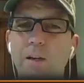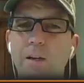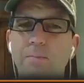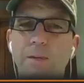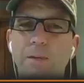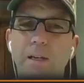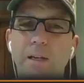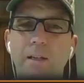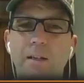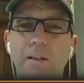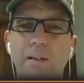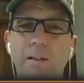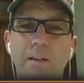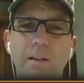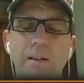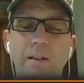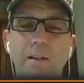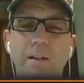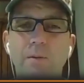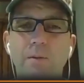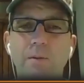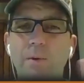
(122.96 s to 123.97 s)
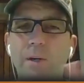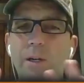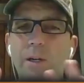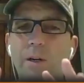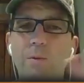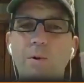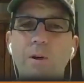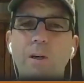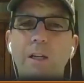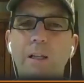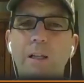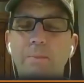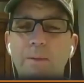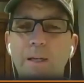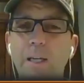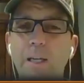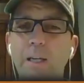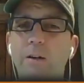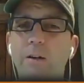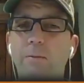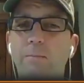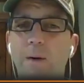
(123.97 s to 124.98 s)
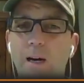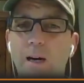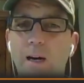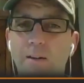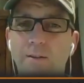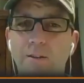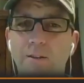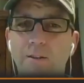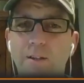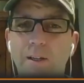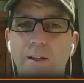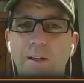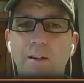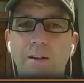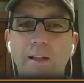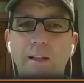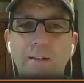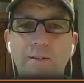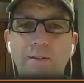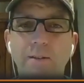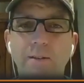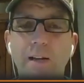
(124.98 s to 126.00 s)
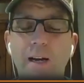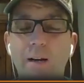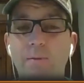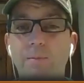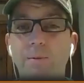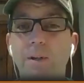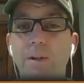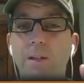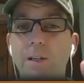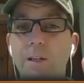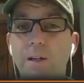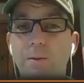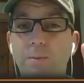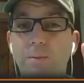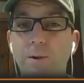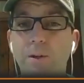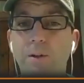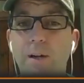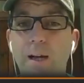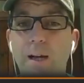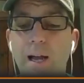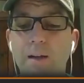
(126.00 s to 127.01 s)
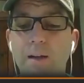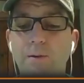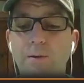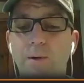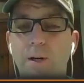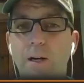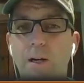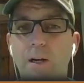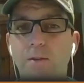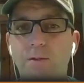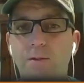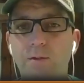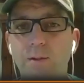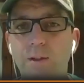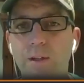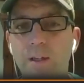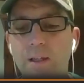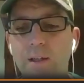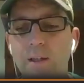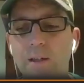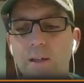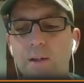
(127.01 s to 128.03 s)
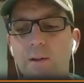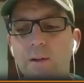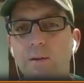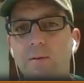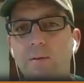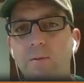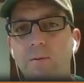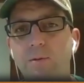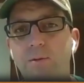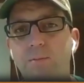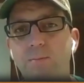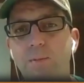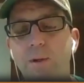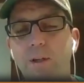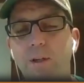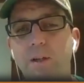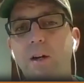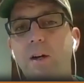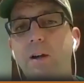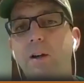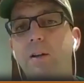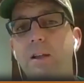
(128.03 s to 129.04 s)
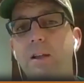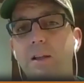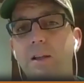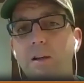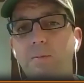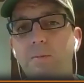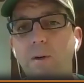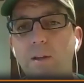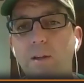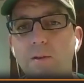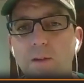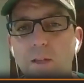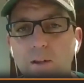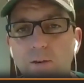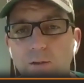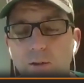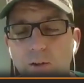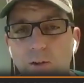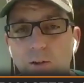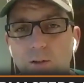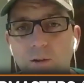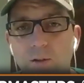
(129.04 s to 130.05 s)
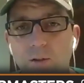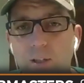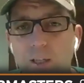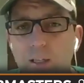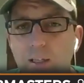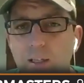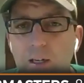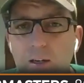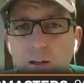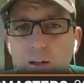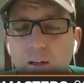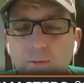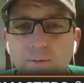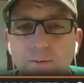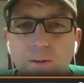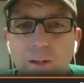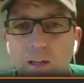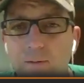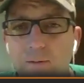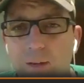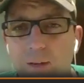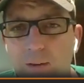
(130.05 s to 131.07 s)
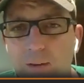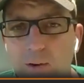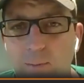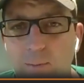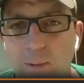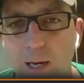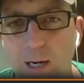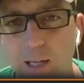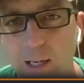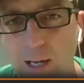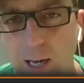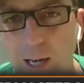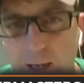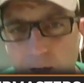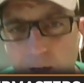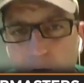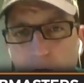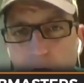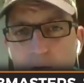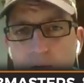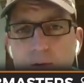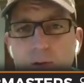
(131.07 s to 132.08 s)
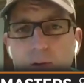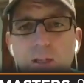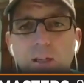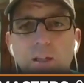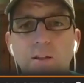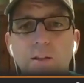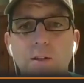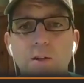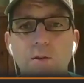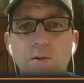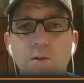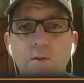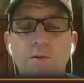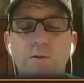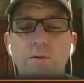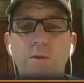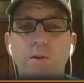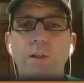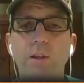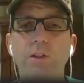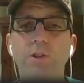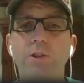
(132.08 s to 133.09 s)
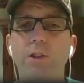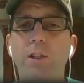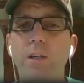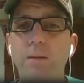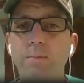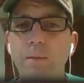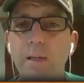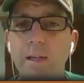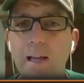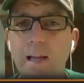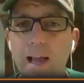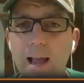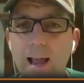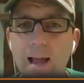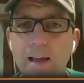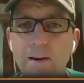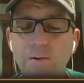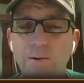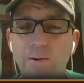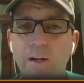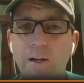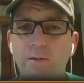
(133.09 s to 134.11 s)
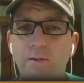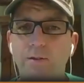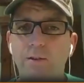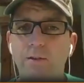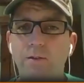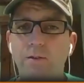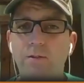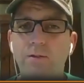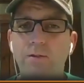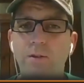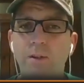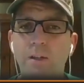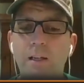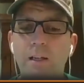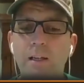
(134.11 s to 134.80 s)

a minute. We don't want any P.O. boxes here. That's not really a real address. And the reason they started doing that, now if everybody had only used legitimate addresses